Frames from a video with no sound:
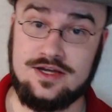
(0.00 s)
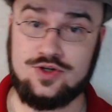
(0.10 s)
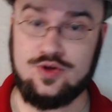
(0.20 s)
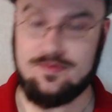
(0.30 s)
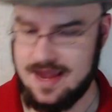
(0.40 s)

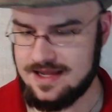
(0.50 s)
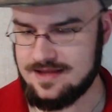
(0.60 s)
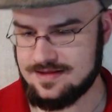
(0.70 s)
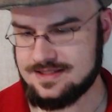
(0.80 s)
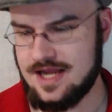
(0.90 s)
to
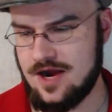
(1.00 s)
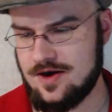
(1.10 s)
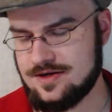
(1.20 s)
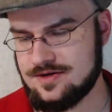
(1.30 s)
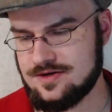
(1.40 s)
making this
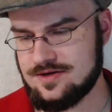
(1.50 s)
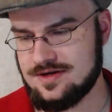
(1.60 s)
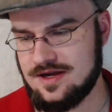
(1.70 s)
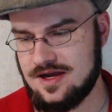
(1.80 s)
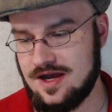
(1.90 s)
character
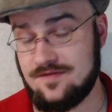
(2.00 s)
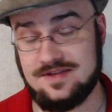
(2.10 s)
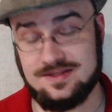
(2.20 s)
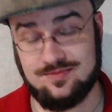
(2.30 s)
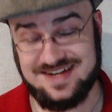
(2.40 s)
of
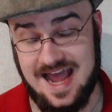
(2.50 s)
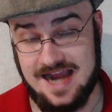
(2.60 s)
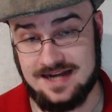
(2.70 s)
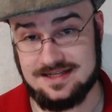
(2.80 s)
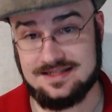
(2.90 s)
this
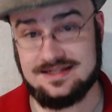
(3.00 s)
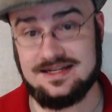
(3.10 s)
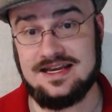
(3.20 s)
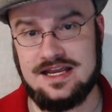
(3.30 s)
protagonist